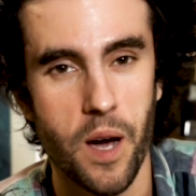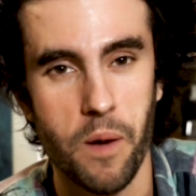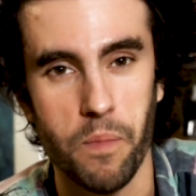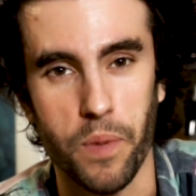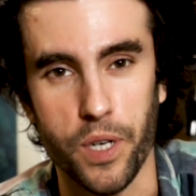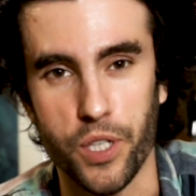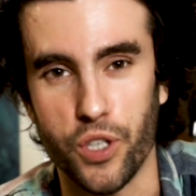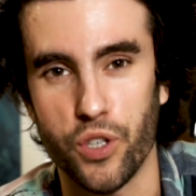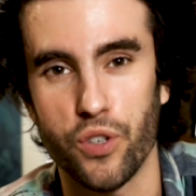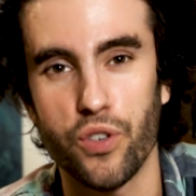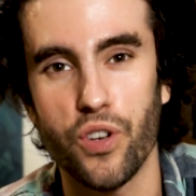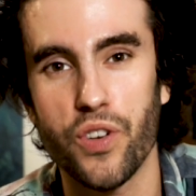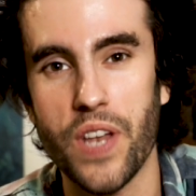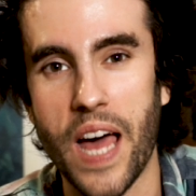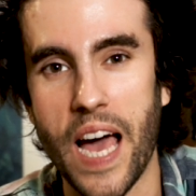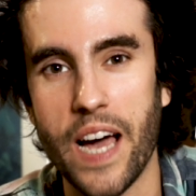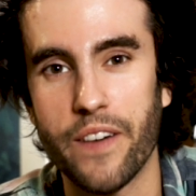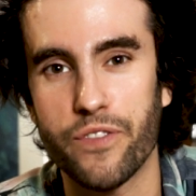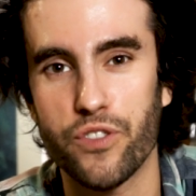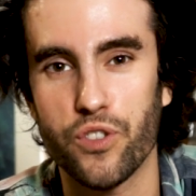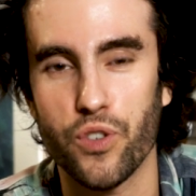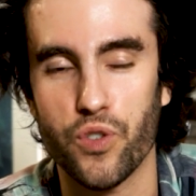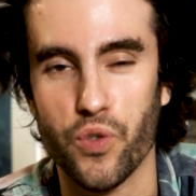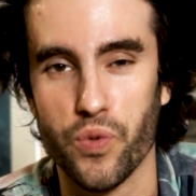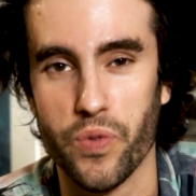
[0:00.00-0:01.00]
But you don't
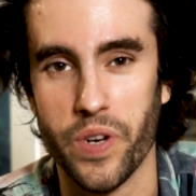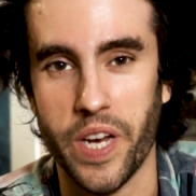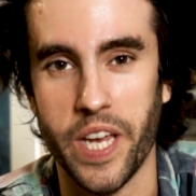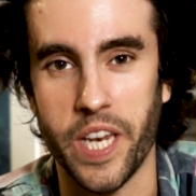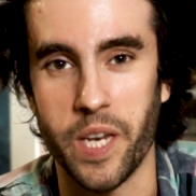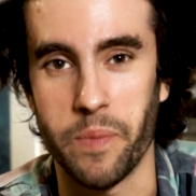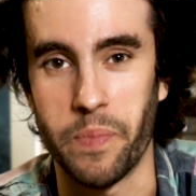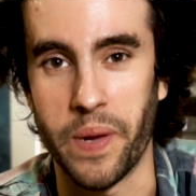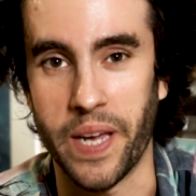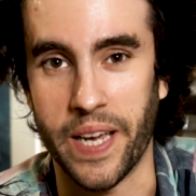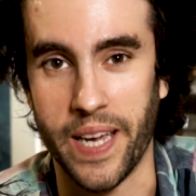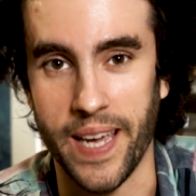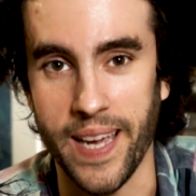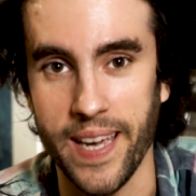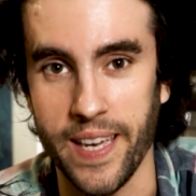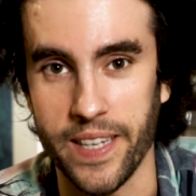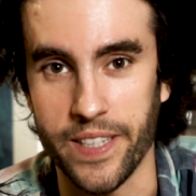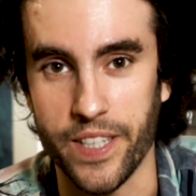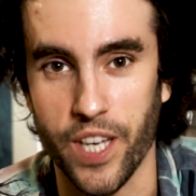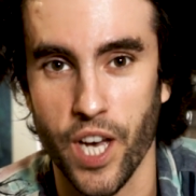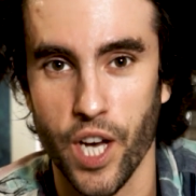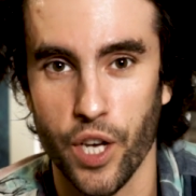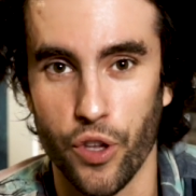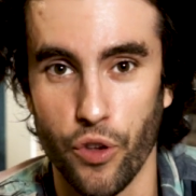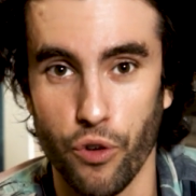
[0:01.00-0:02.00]
have to create a big
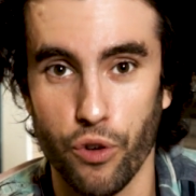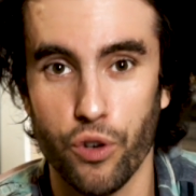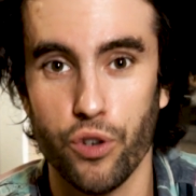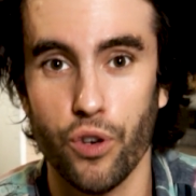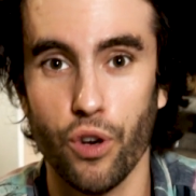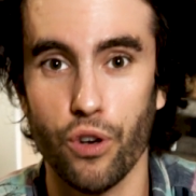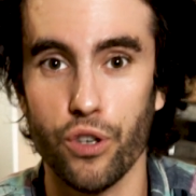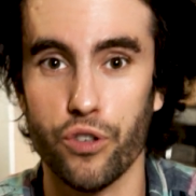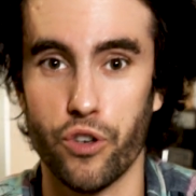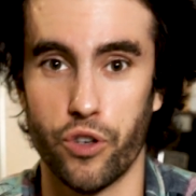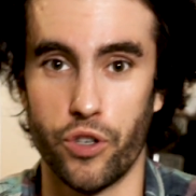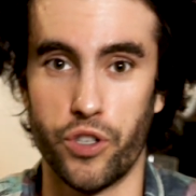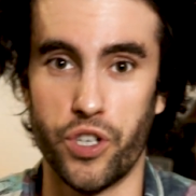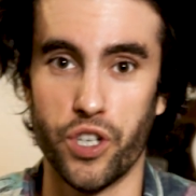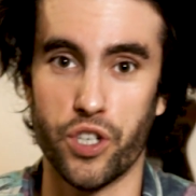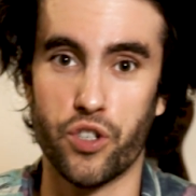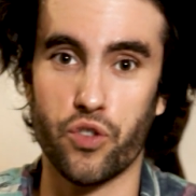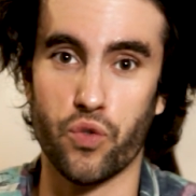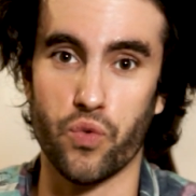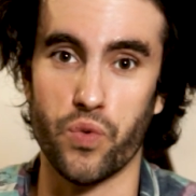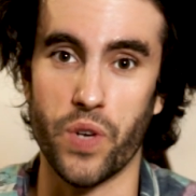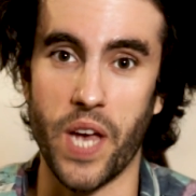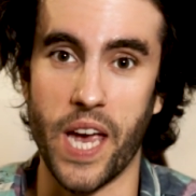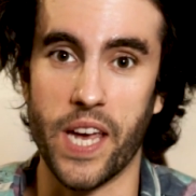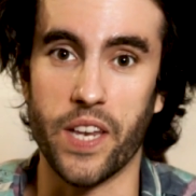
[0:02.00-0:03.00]
hit. You could also just
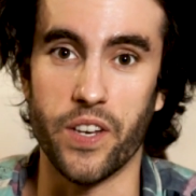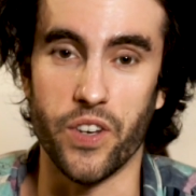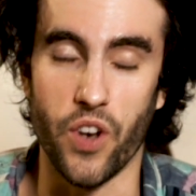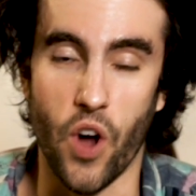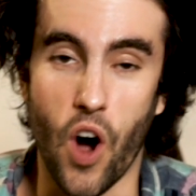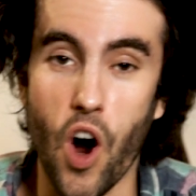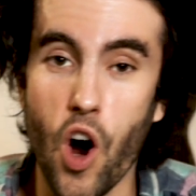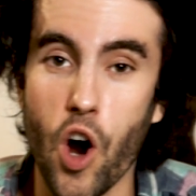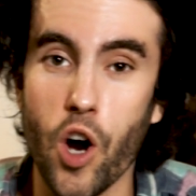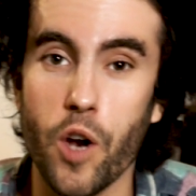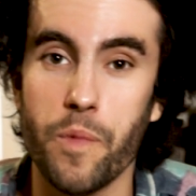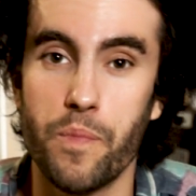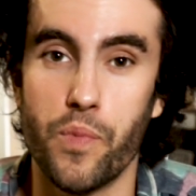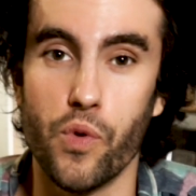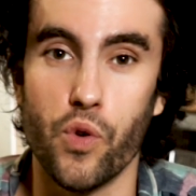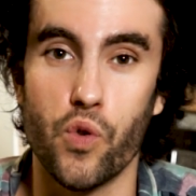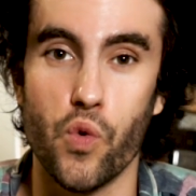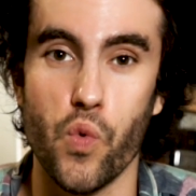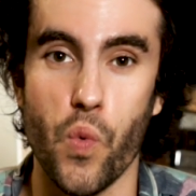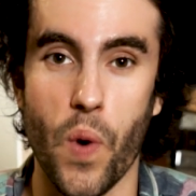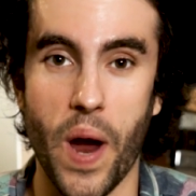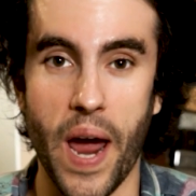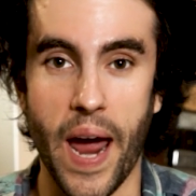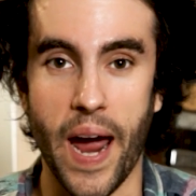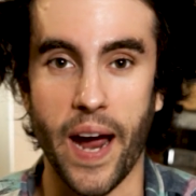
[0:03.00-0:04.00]
create an art book
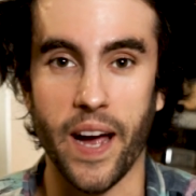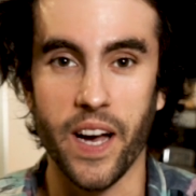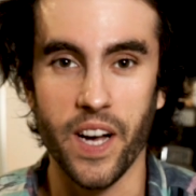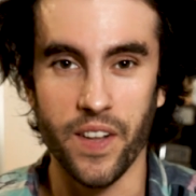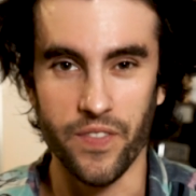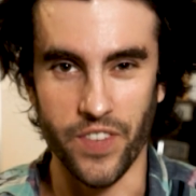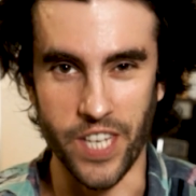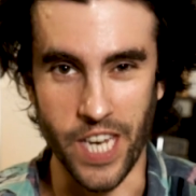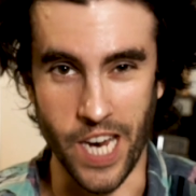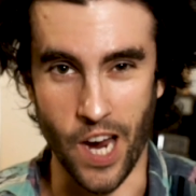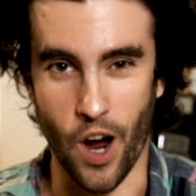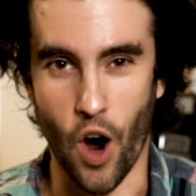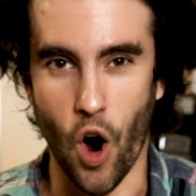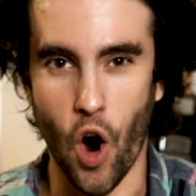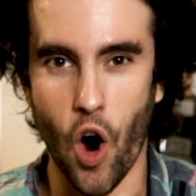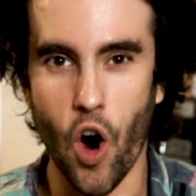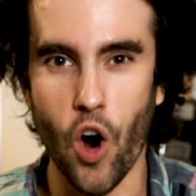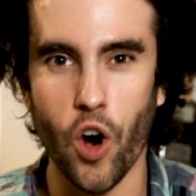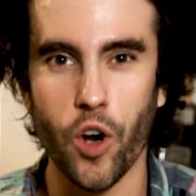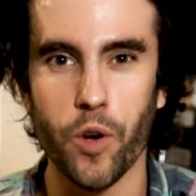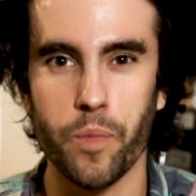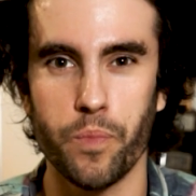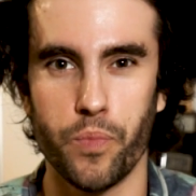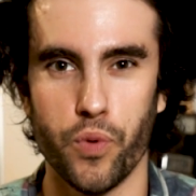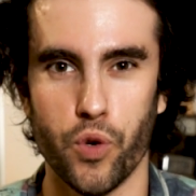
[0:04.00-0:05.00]
where the
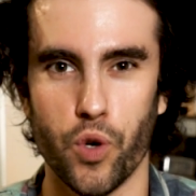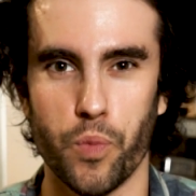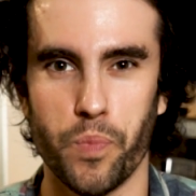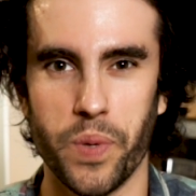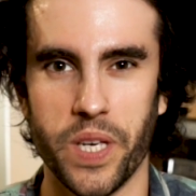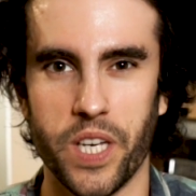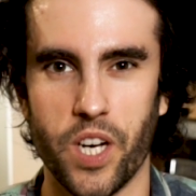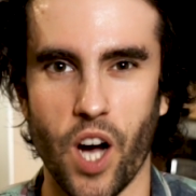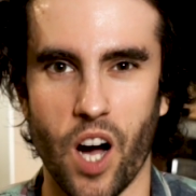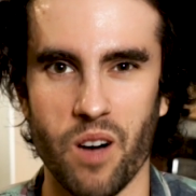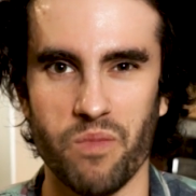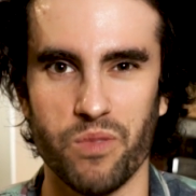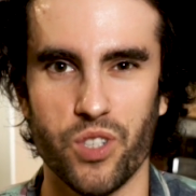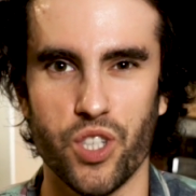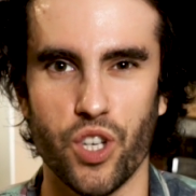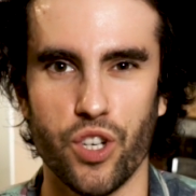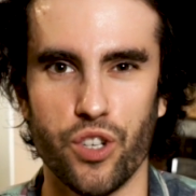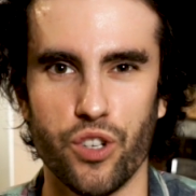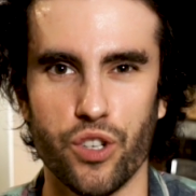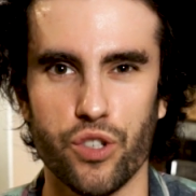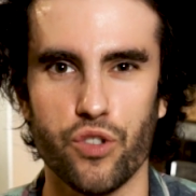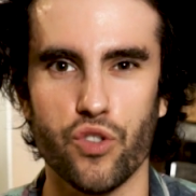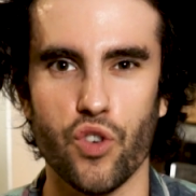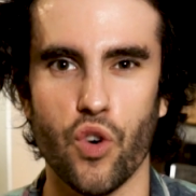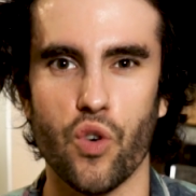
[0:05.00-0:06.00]
art book becomes an
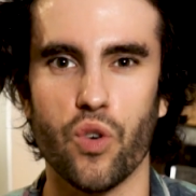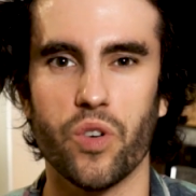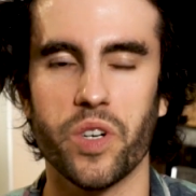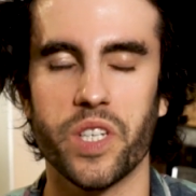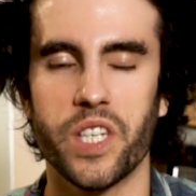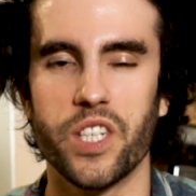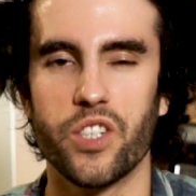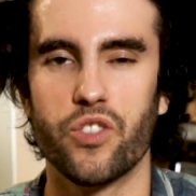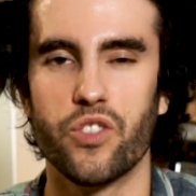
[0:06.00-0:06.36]
authority